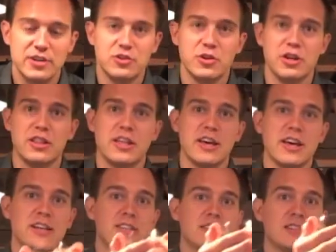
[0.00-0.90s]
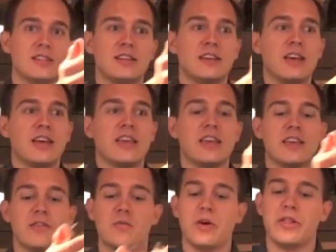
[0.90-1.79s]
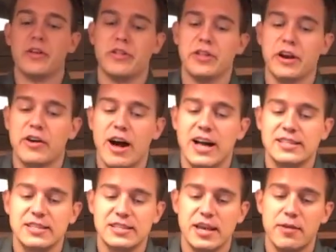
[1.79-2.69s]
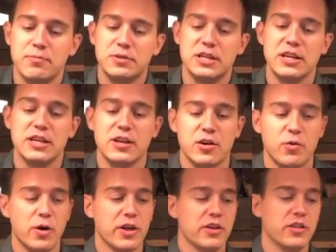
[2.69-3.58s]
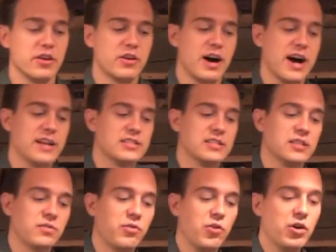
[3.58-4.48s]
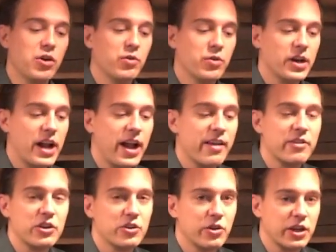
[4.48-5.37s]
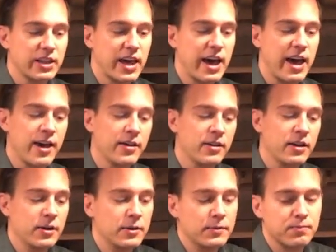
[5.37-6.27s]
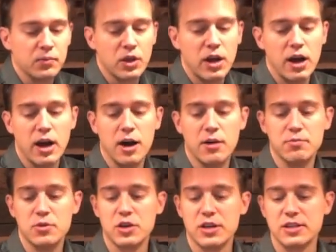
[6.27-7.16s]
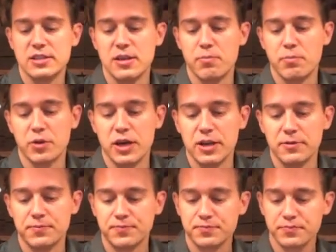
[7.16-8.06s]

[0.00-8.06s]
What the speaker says: doing this, whether the glass is empty or whether the glass is full, we're not even doing that. You can simply